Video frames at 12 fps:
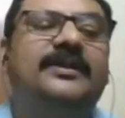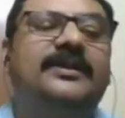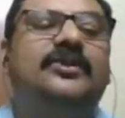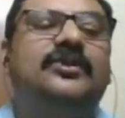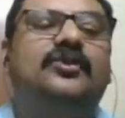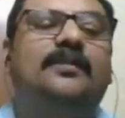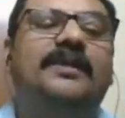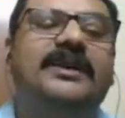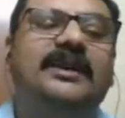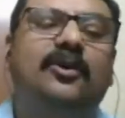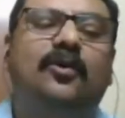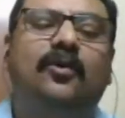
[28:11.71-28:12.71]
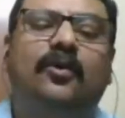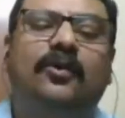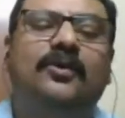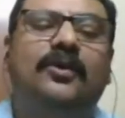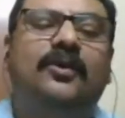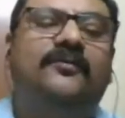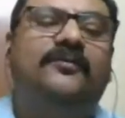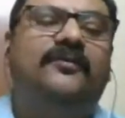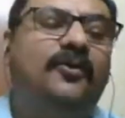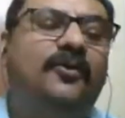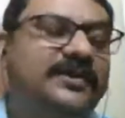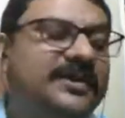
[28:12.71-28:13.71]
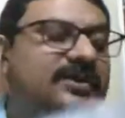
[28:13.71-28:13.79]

So Manillo forces to